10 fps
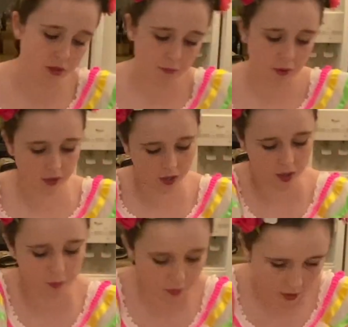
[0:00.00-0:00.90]
the
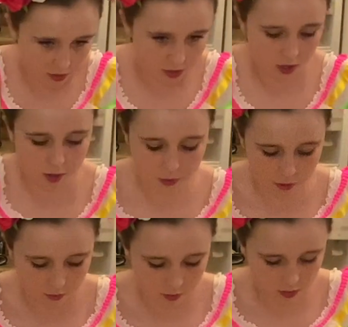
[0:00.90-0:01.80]
cutting board on top, it
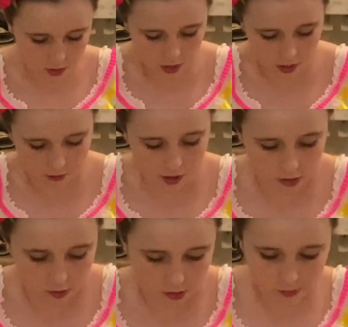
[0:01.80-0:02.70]
won't slide around.